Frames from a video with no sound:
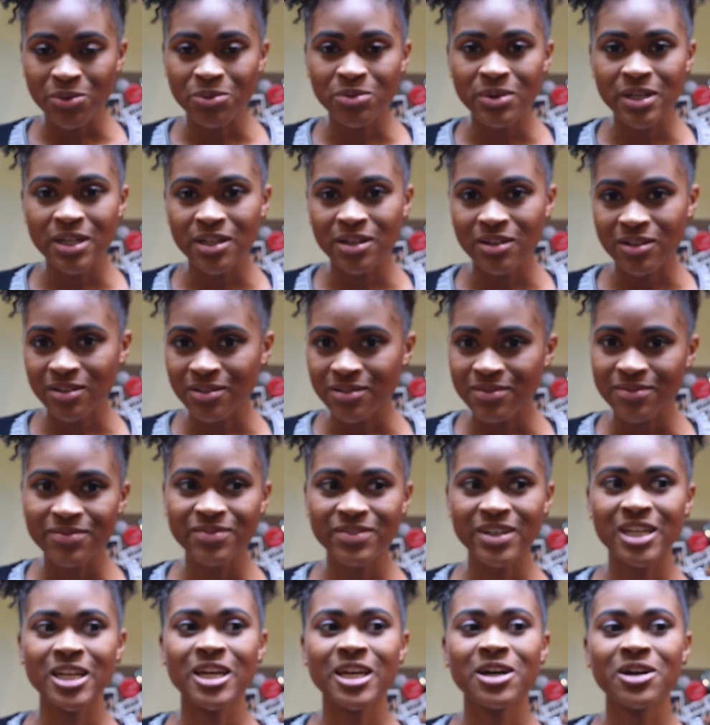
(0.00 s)
real
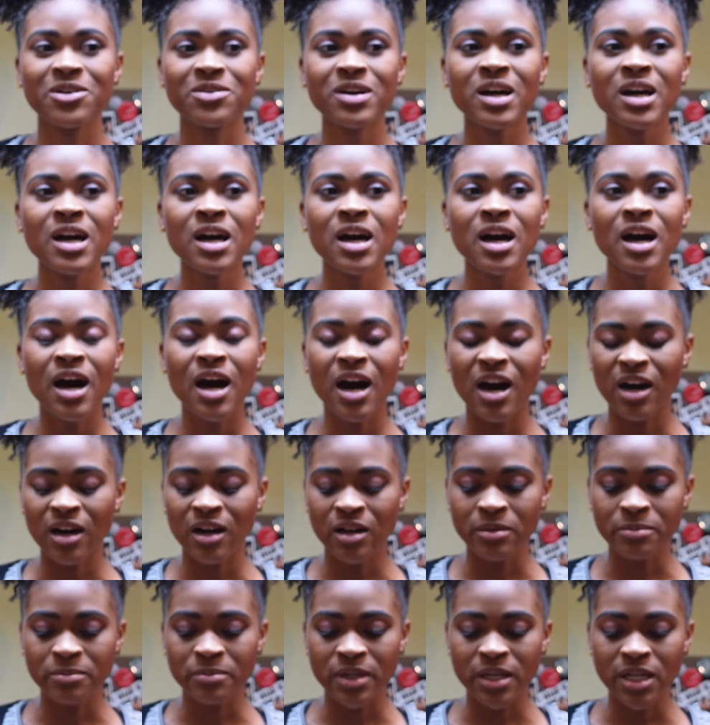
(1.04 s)
video.
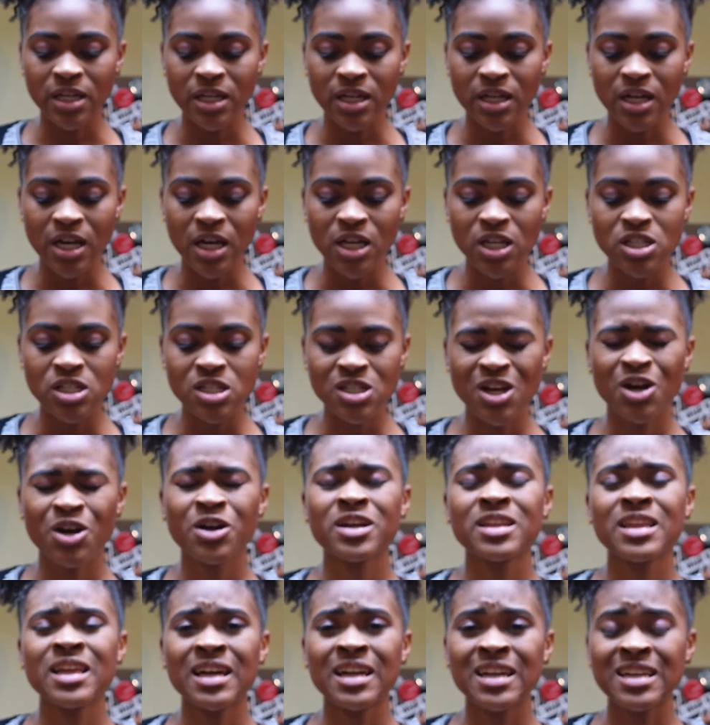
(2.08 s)
Sorry
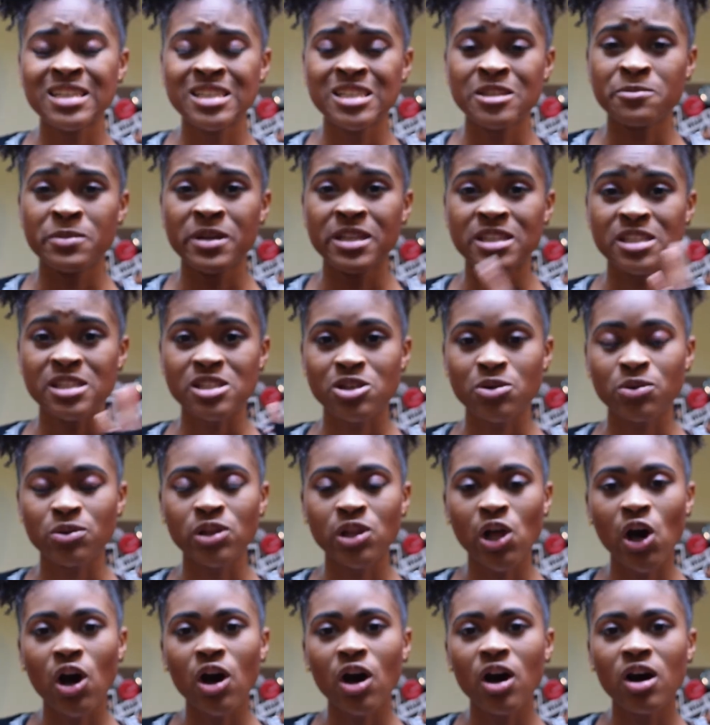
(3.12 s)
that it's been so
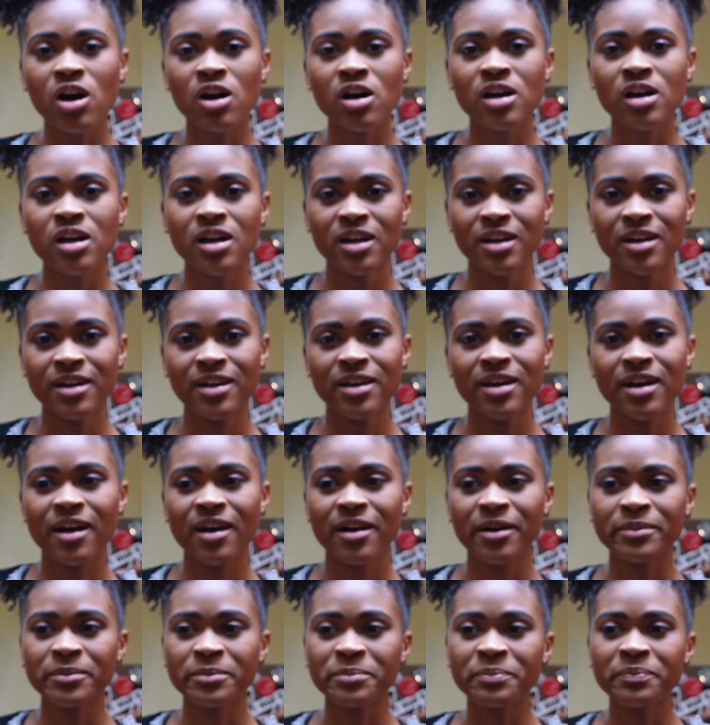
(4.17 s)
long
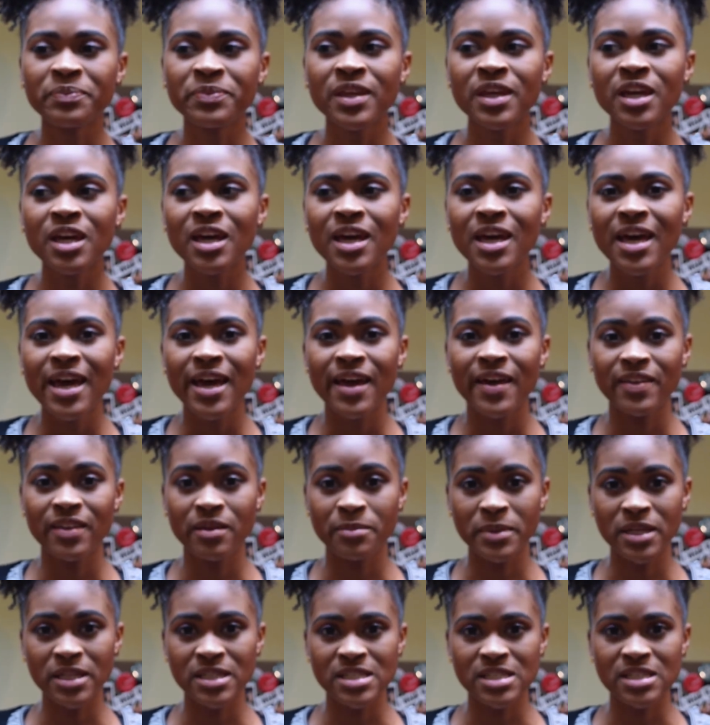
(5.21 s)
in the
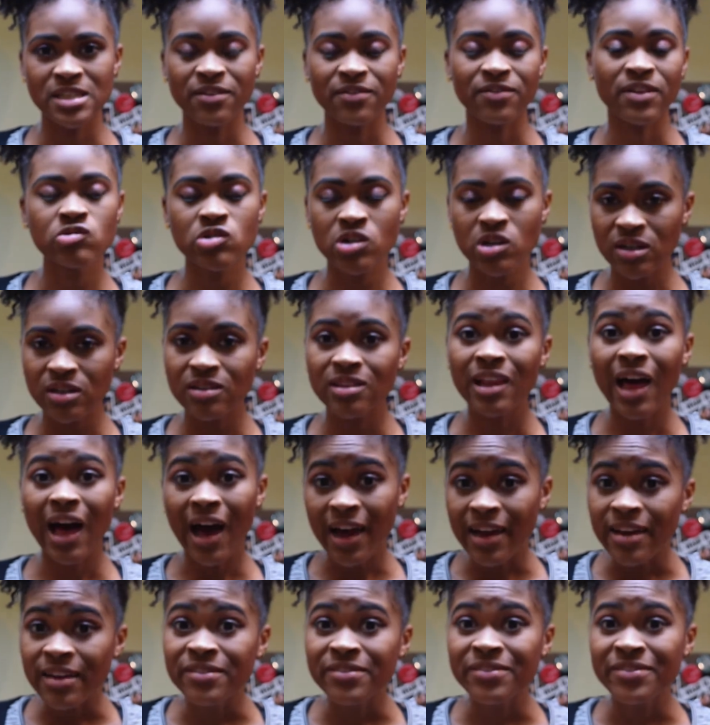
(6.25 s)
midst of
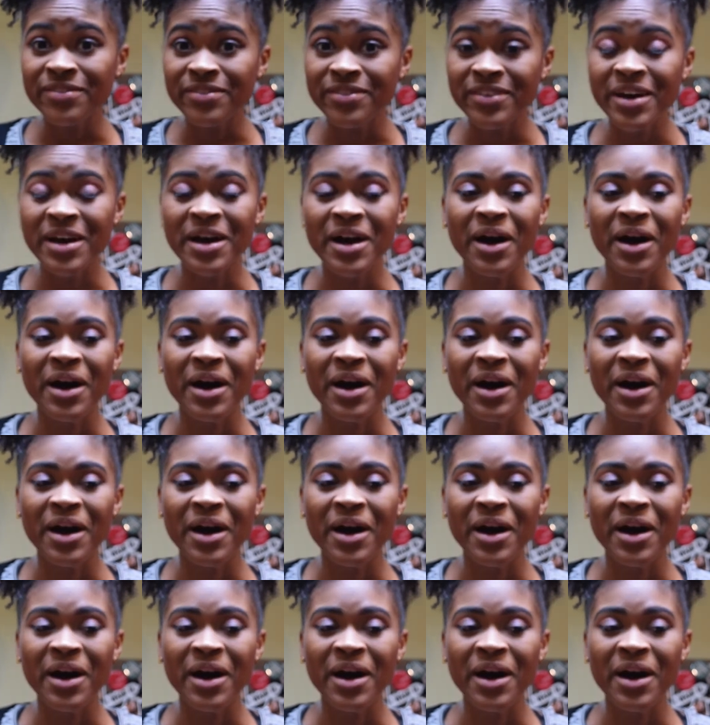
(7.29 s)
life.